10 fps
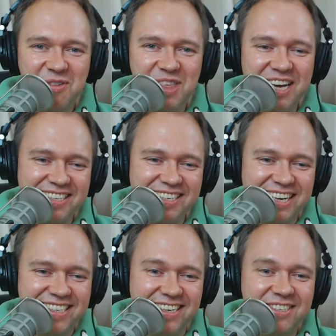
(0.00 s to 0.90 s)
that
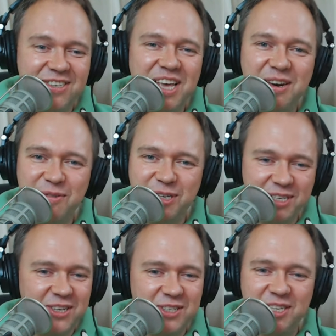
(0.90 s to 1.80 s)
takes us to the end of our
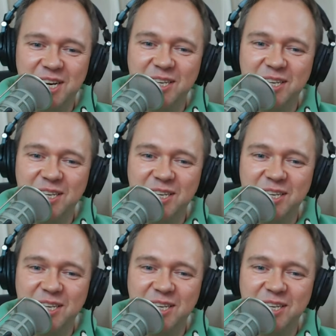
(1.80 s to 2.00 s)
discussion today.